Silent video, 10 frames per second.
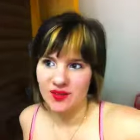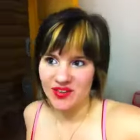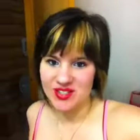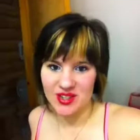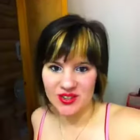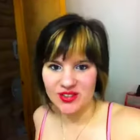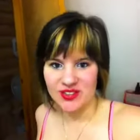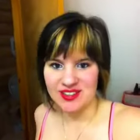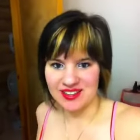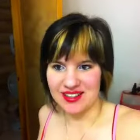going to have to go through
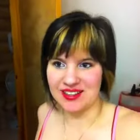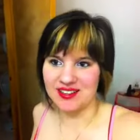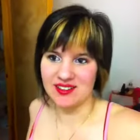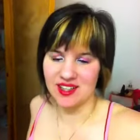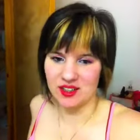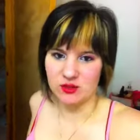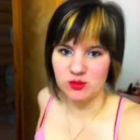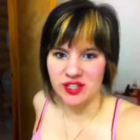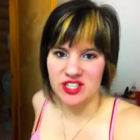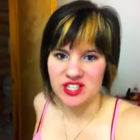and delete a lot of
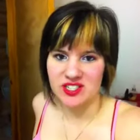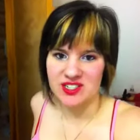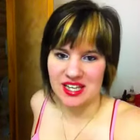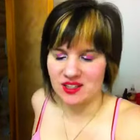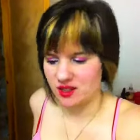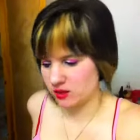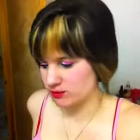pictures and